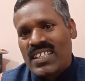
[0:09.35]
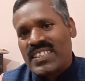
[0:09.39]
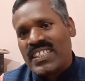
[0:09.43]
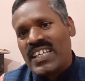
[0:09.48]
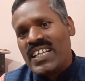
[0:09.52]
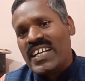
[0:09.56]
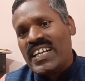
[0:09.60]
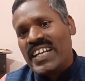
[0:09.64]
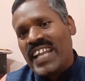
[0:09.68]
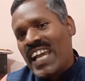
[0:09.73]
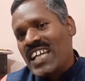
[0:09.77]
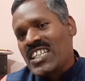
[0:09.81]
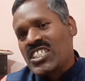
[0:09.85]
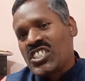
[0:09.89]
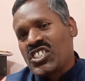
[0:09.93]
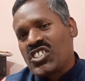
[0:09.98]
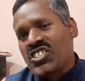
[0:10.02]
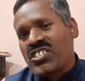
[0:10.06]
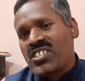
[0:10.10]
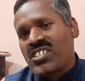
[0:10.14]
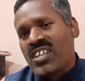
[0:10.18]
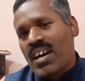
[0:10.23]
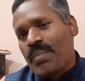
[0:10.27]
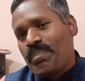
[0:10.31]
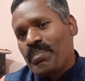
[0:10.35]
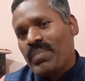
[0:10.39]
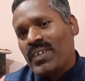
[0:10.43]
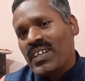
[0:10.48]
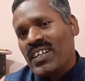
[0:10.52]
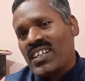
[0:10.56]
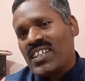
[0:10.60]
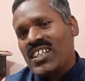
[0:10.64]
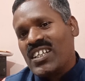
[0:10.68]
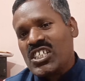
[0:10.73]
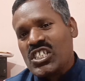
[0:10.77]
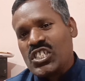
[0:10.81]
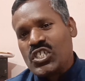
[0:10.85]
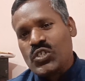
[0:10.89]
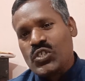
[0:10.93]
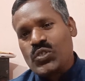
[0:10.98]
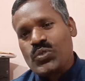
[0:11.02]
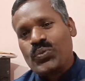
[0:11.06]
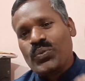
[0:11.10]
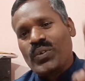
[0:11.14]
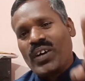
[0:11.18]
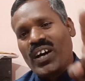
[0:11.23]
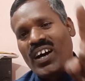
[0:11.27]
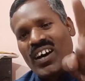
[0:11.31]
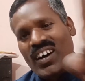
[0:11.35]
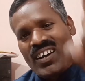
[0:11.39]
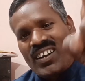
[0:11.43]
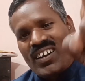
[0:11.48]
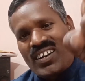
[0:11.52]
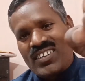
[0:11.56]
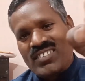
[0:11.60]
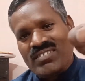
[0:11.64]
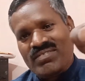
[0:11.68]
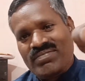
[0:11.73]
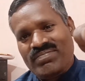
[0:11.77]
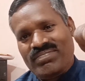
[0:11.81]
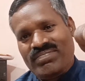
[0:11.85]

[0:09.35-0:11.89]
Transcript: the next topper you are.